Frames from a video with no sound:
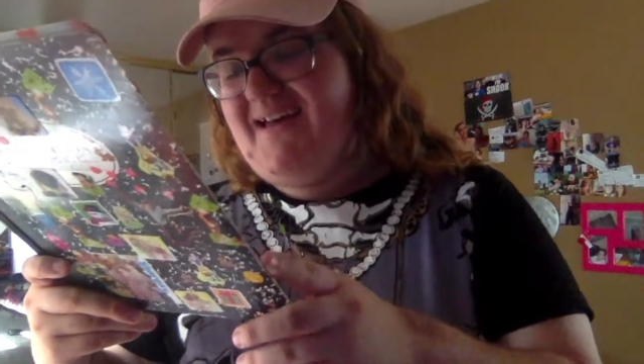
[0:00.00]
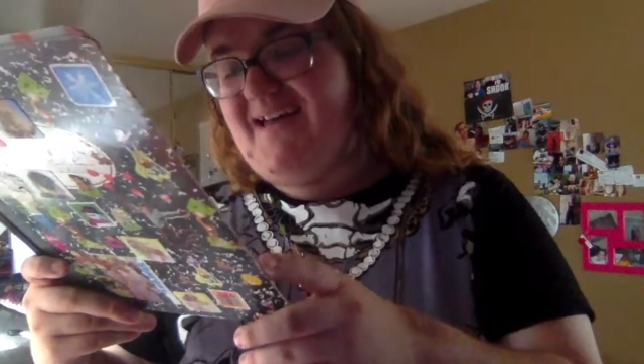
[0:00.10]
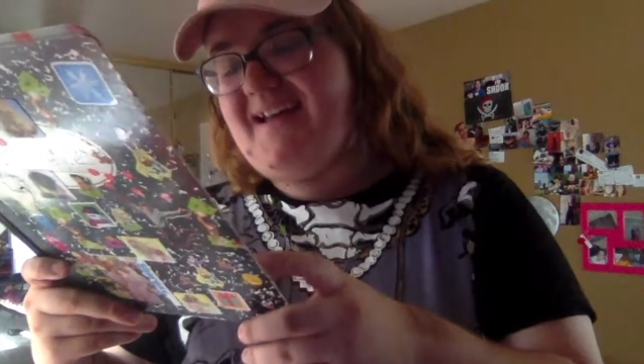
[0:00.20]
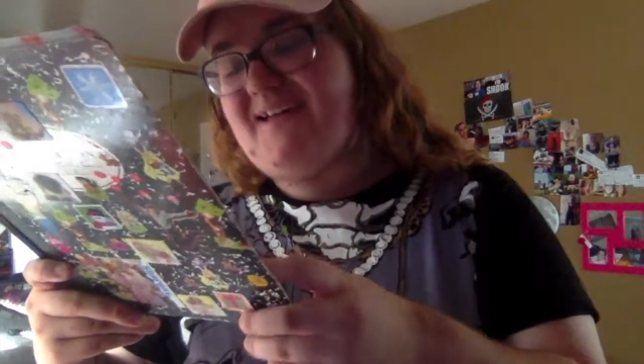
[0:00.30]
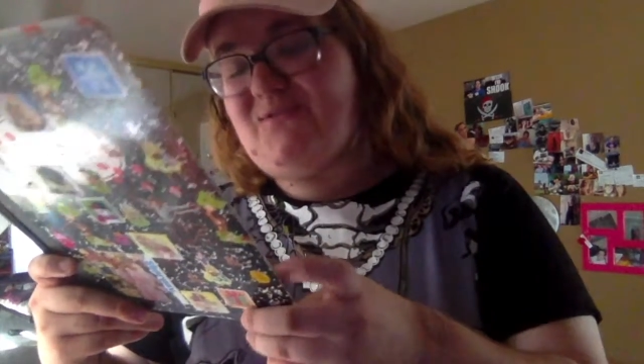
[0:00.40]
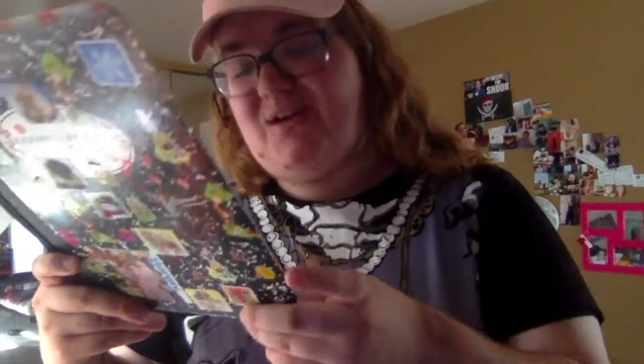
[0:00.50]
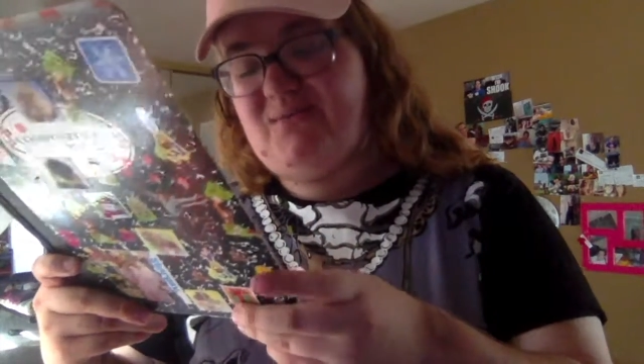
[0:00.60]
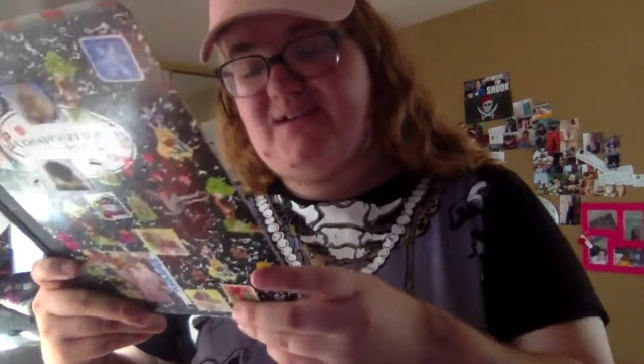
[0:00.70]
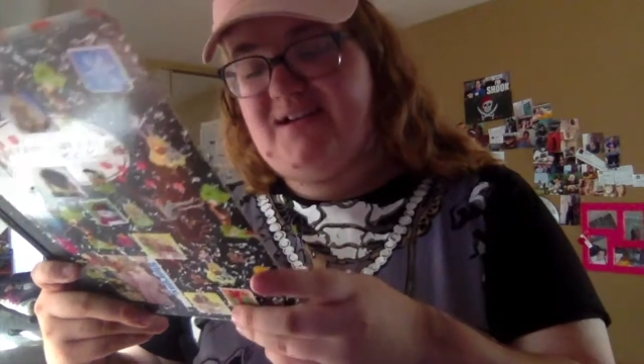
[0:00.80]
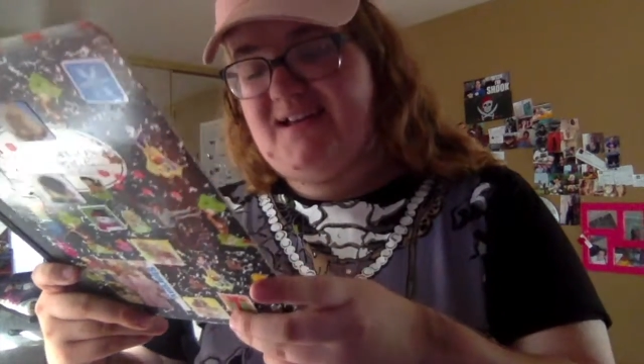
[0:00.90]
In eighth
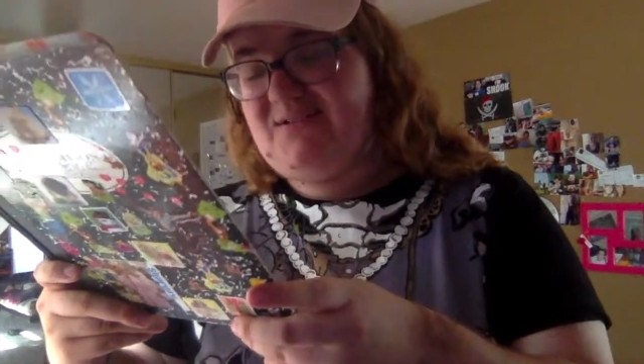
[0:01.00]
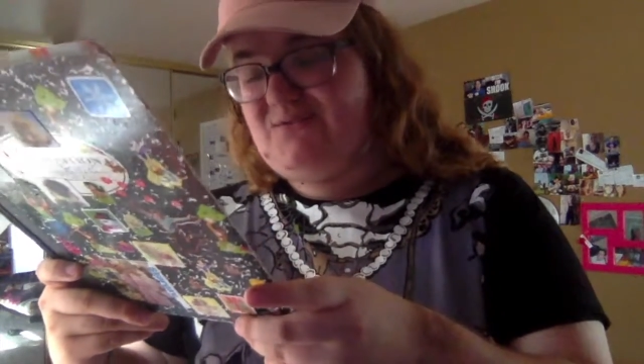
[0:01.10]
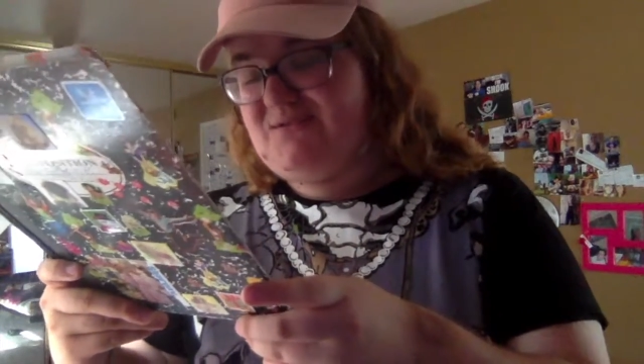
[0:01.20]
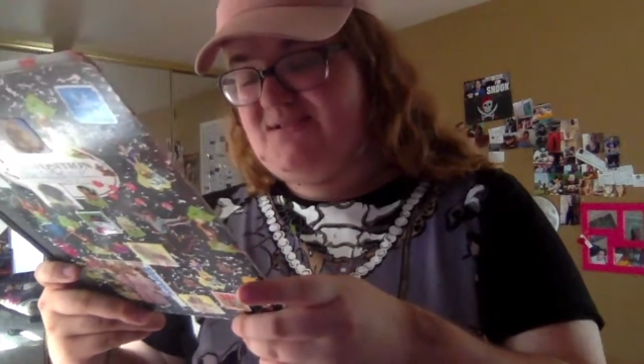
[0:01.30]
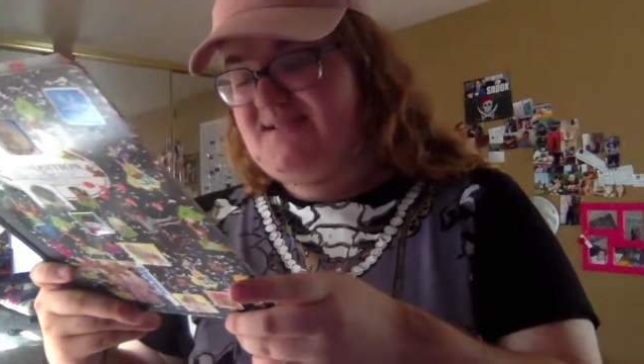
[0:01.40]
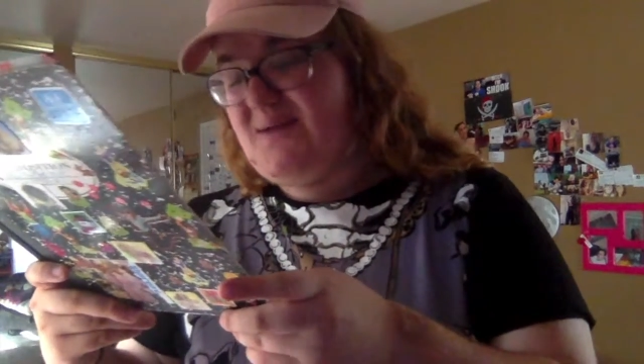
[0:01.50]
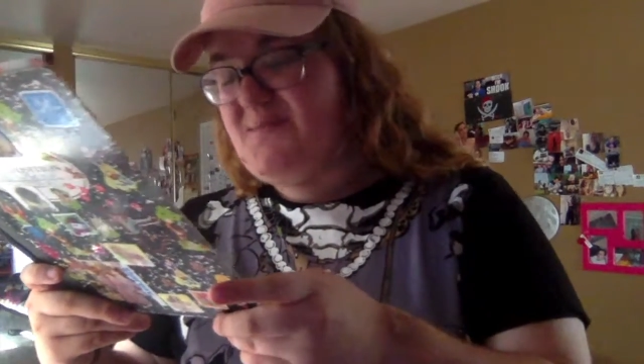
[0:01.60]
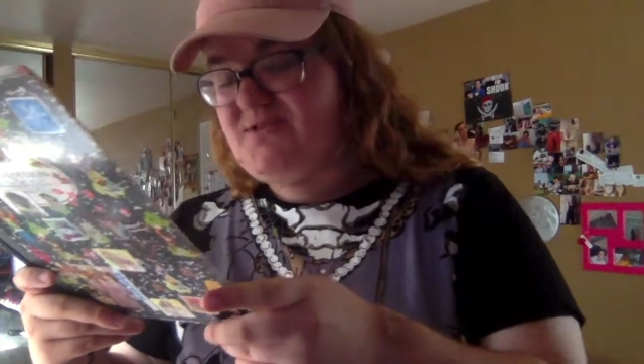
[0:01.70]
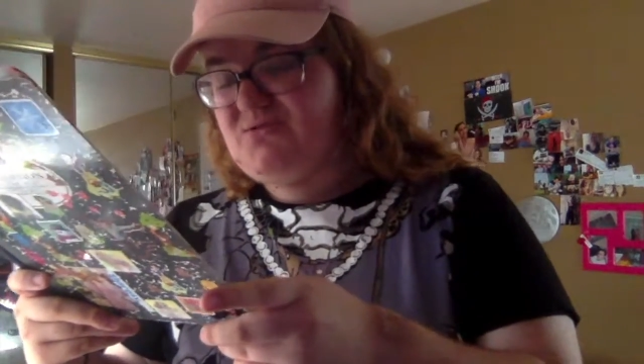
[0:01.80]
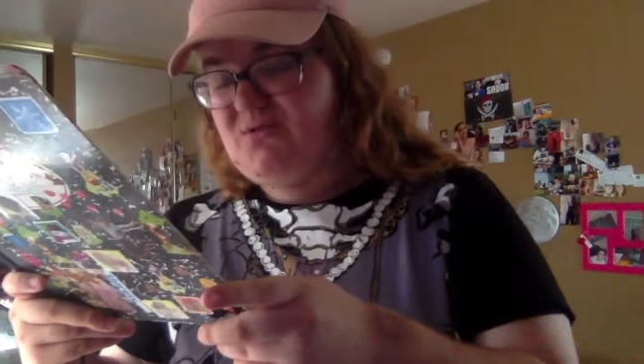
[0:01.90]
grade, we could get to the same
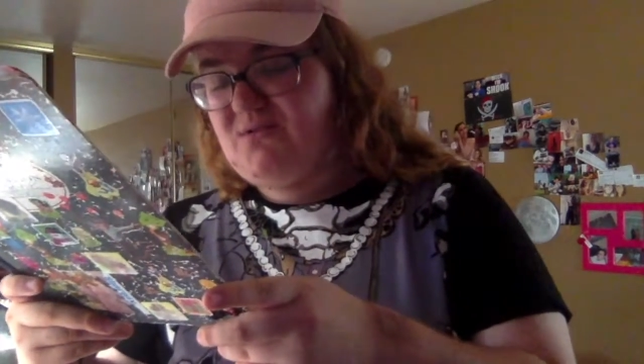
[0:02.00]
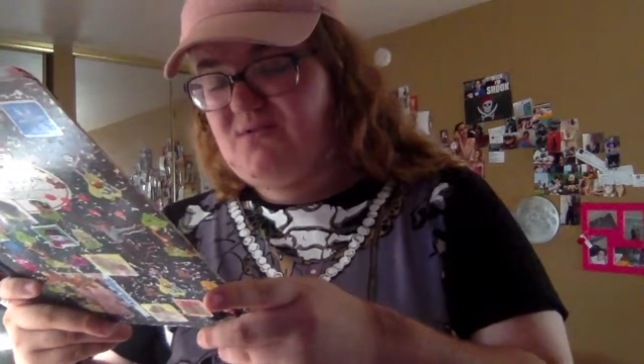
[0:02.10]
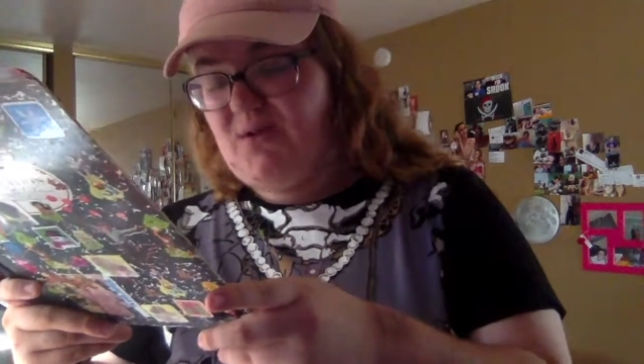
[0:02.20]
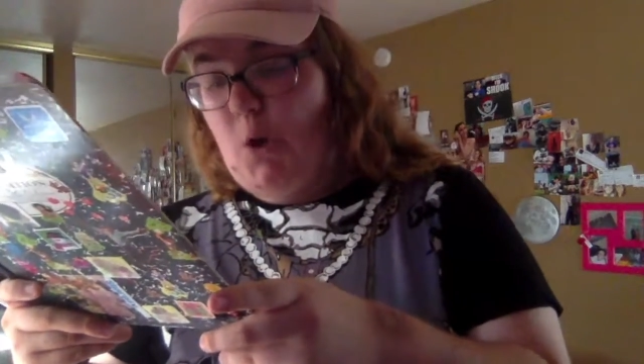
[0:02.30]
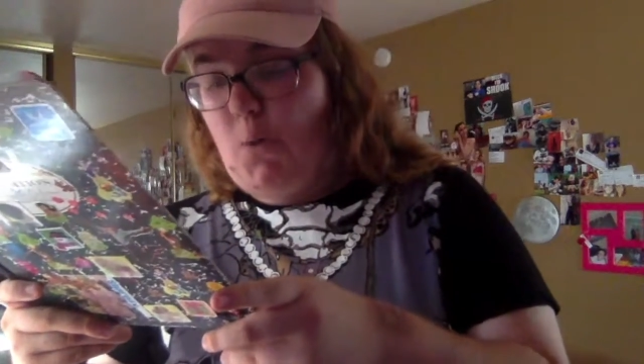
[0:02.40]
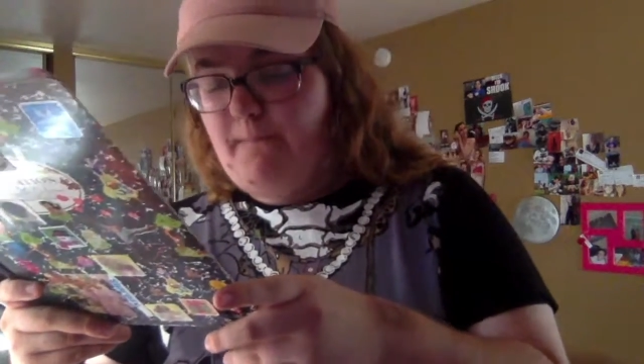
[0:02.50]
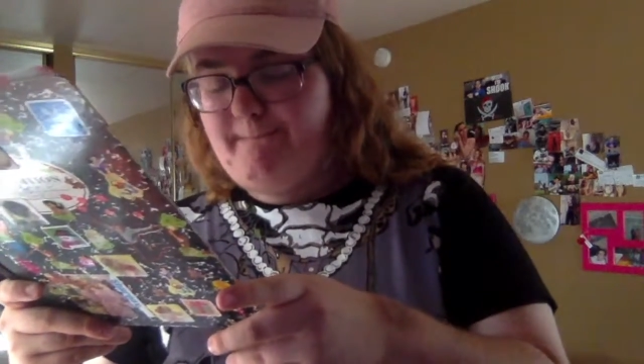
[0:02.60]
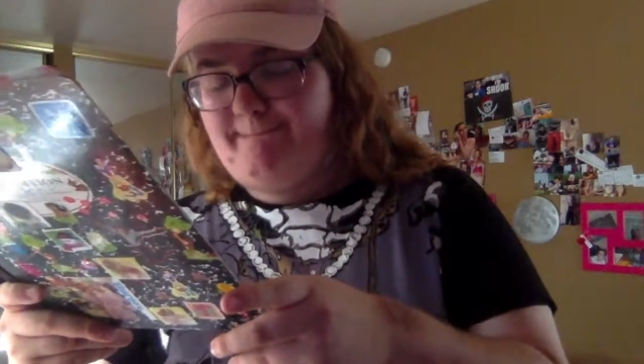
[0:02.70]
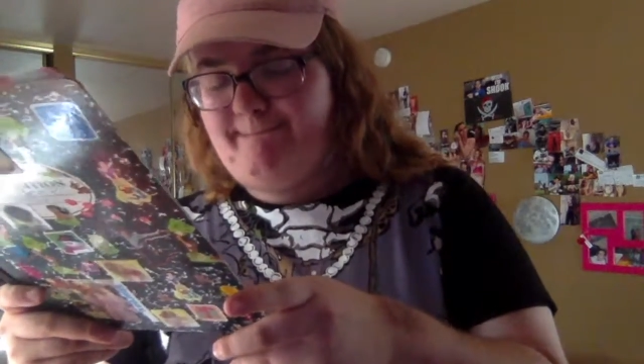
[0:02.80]
middle school. Nope.